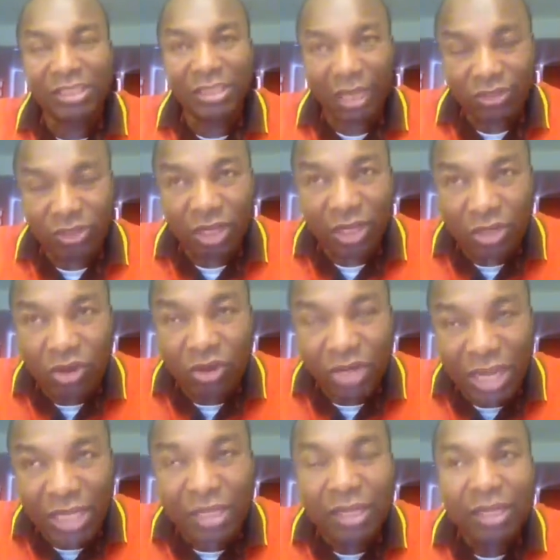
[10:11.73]
It's actually your
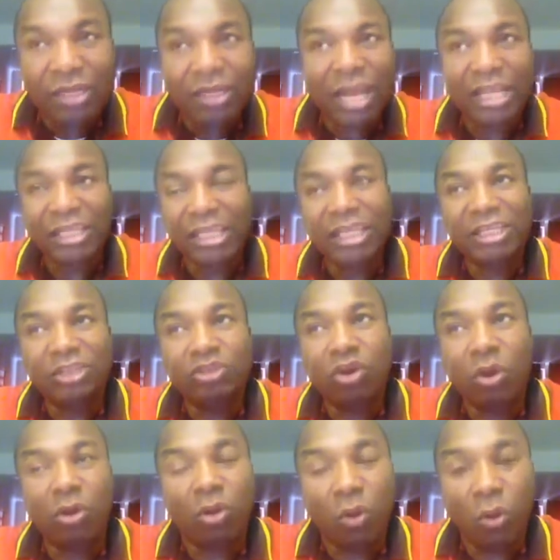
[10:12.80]
need that is
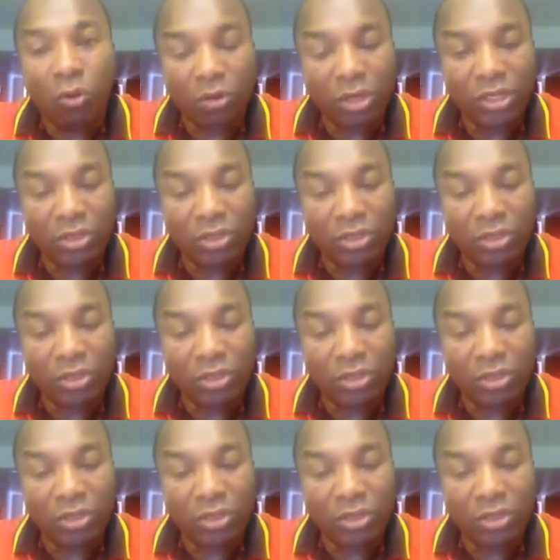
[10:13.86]
your Lord.